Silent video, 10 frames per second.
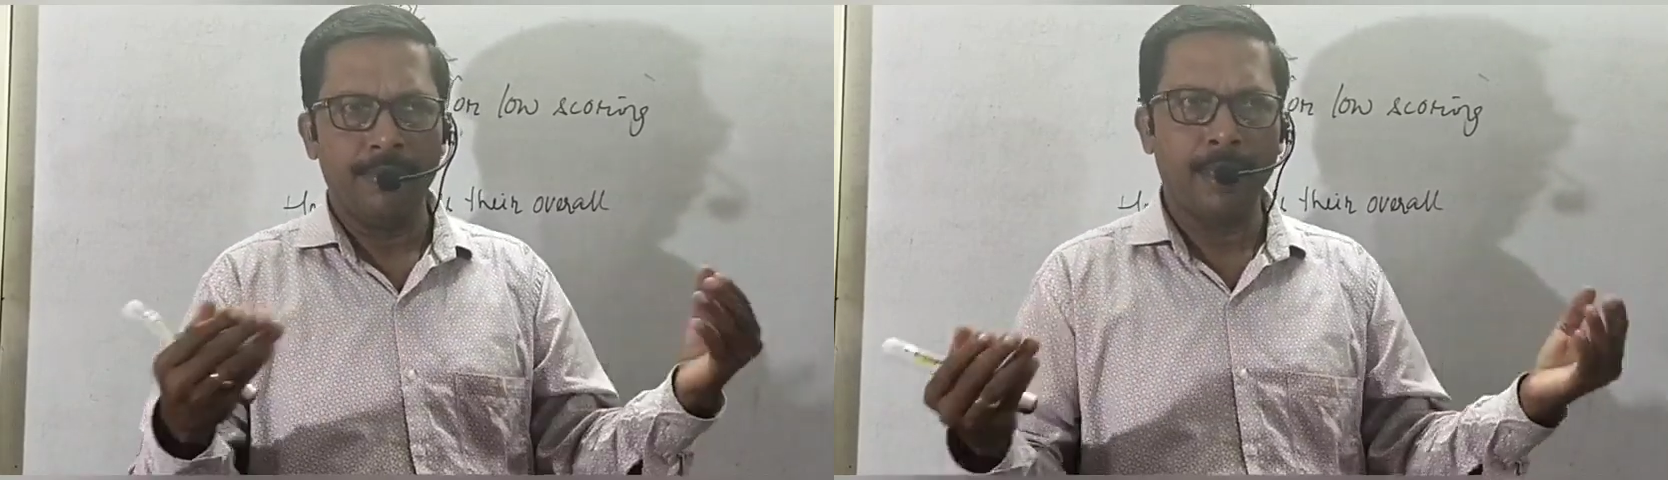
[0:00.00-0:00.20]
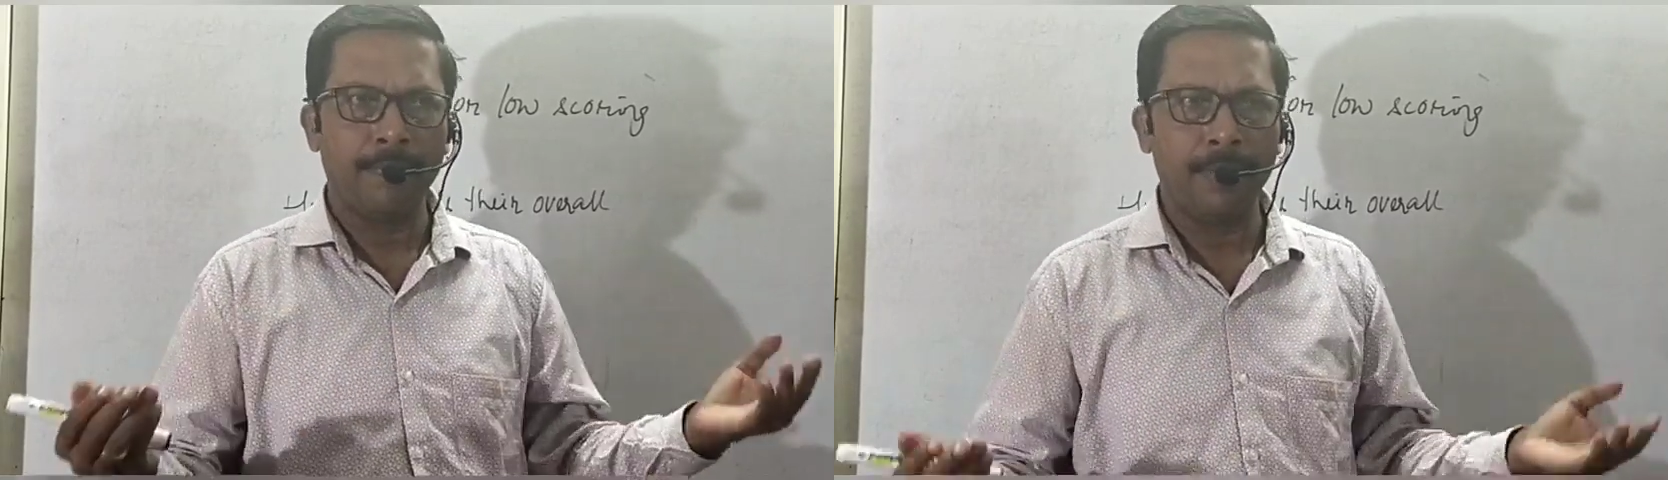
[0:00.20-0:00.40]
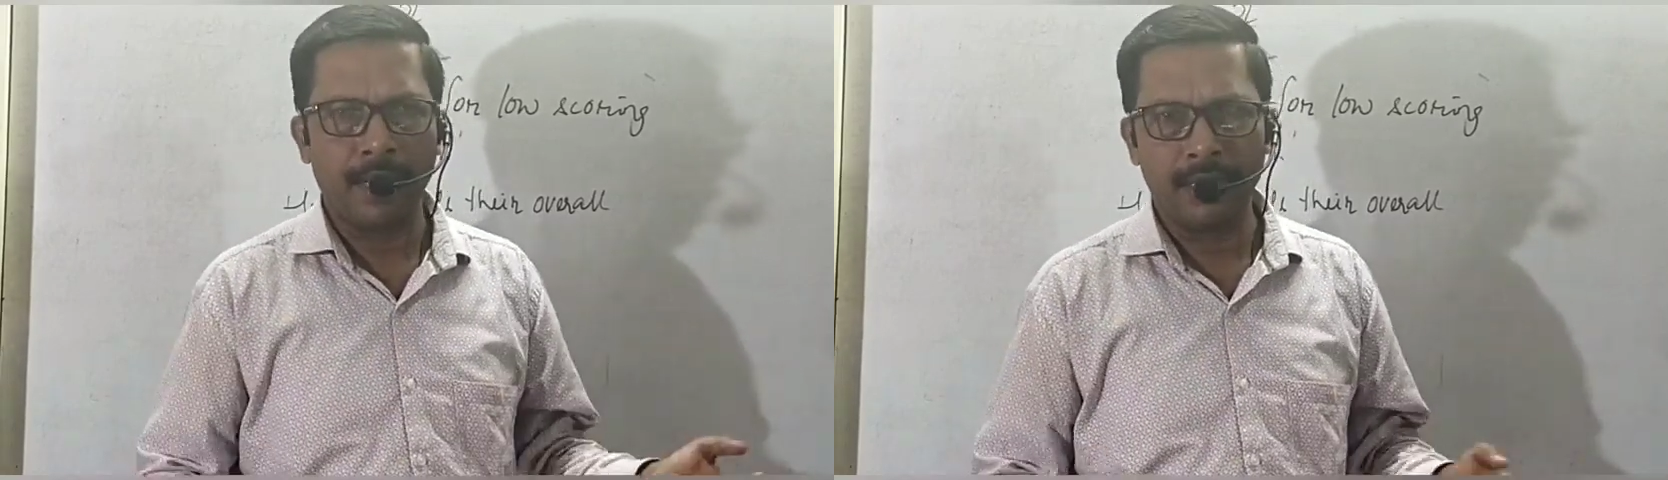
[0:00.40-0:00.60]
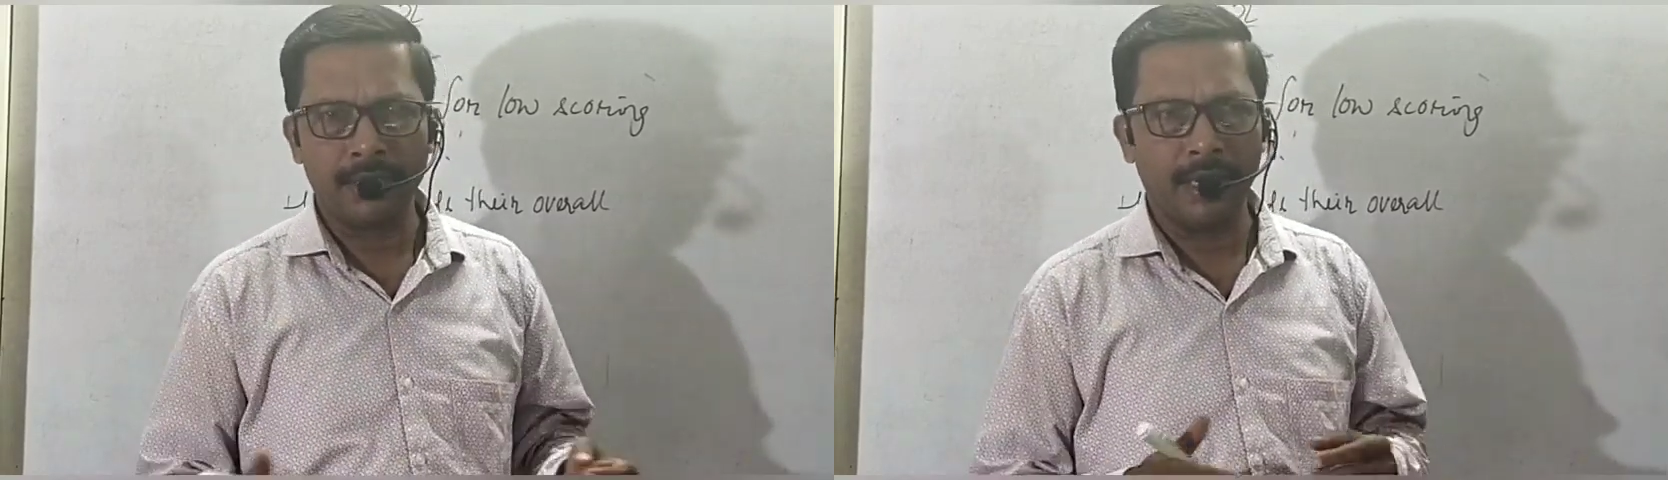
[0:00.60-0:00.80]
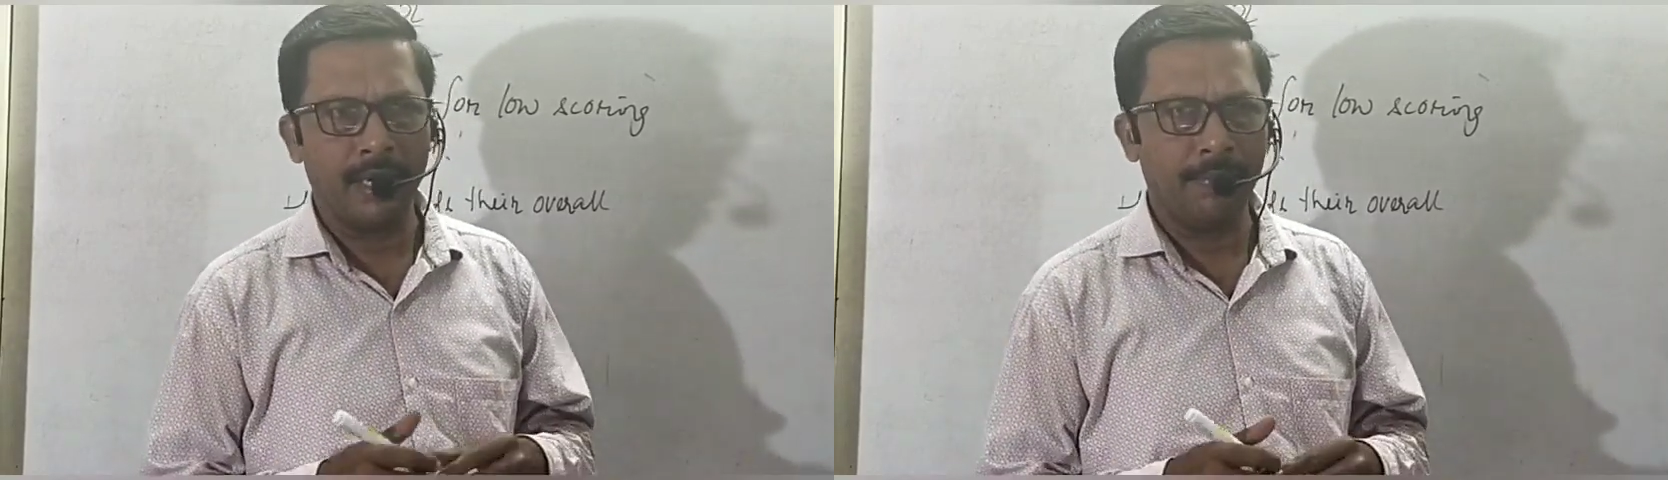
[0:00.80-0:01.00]
the
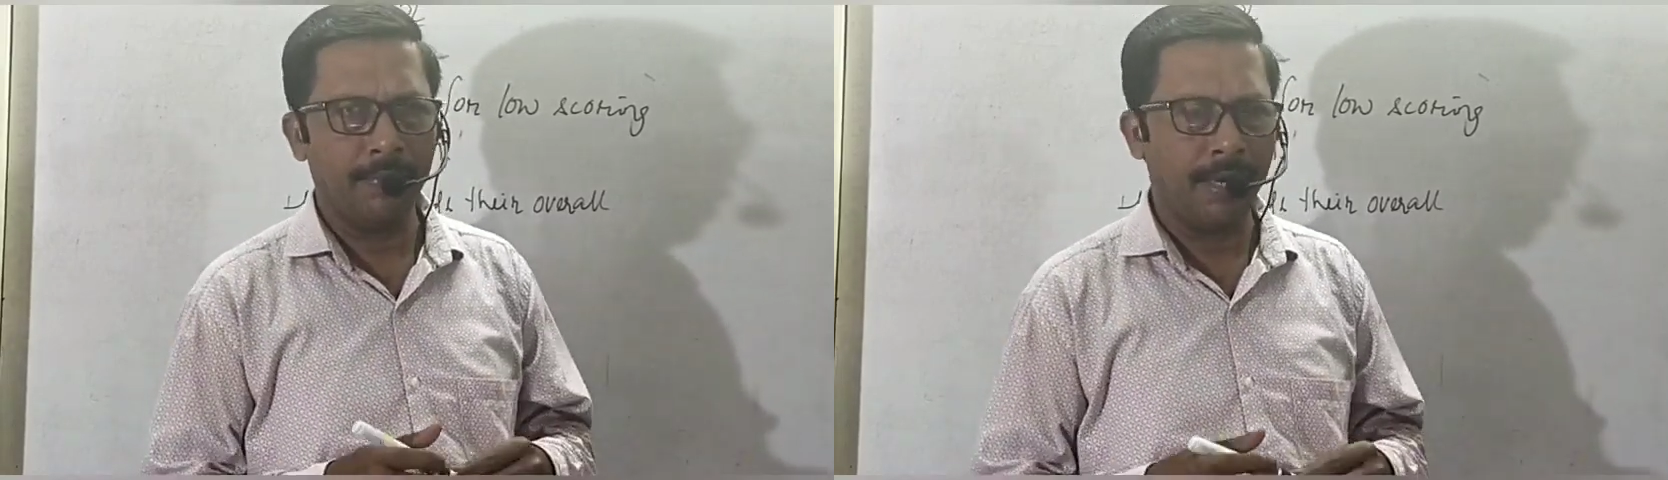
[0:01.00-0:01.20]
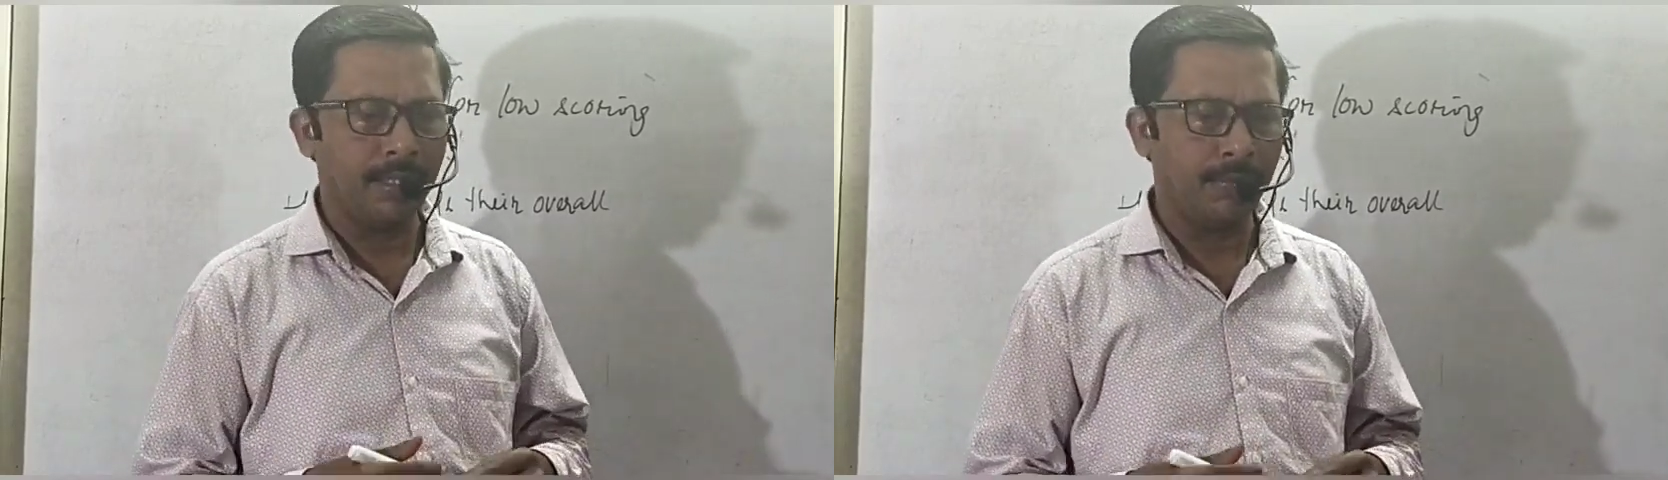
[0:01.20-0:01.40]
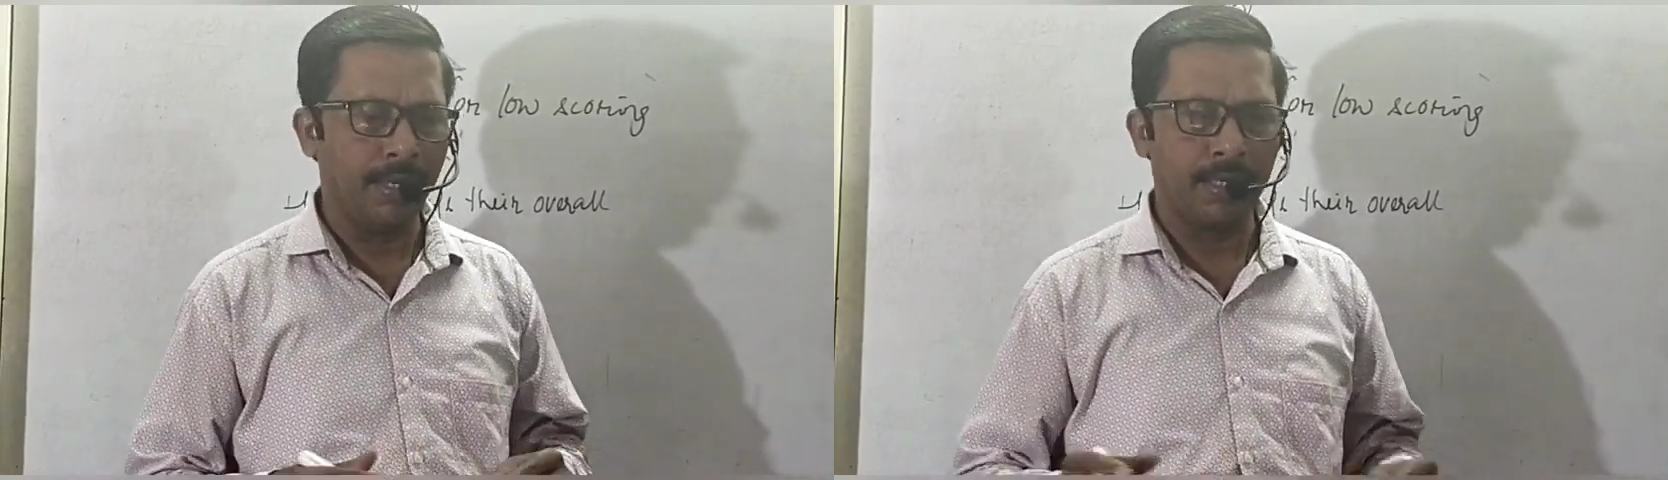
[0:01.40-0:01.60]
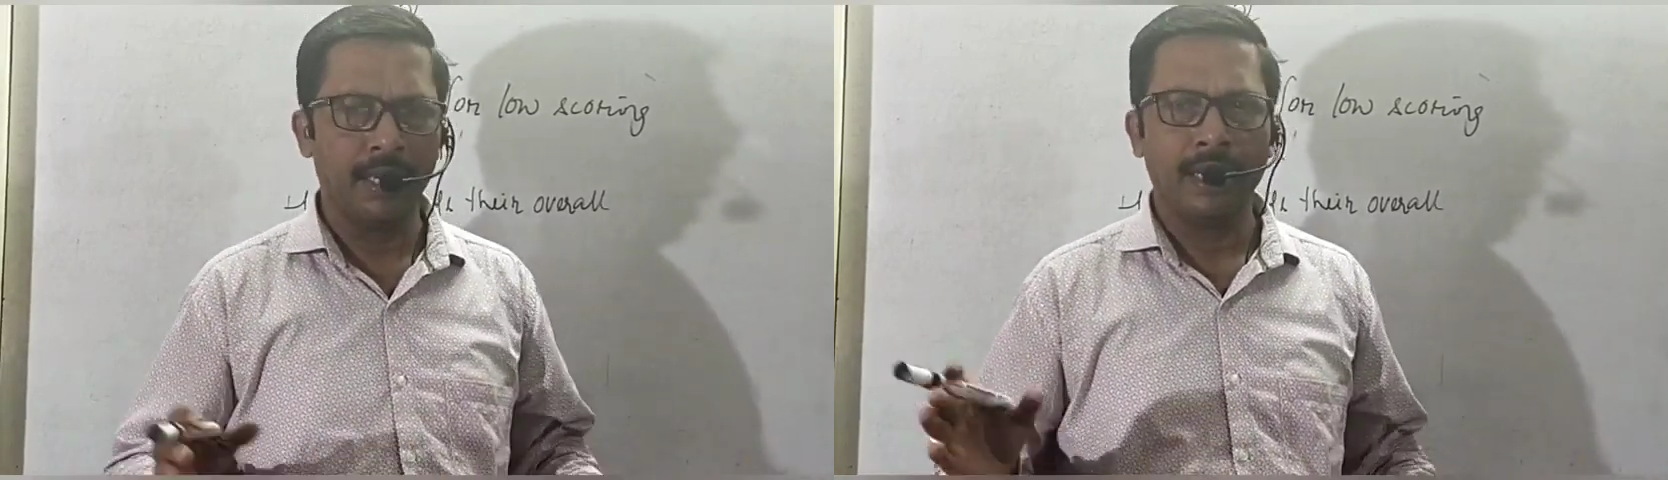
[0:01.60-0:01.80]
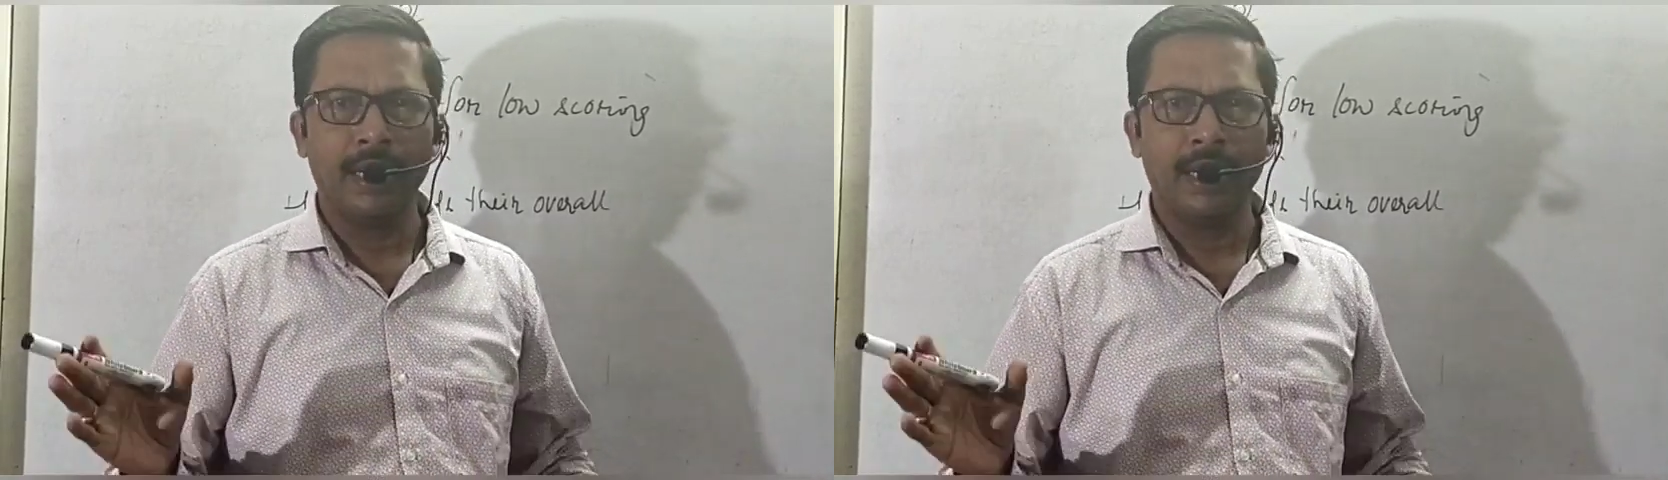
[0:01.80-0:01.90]
parents and management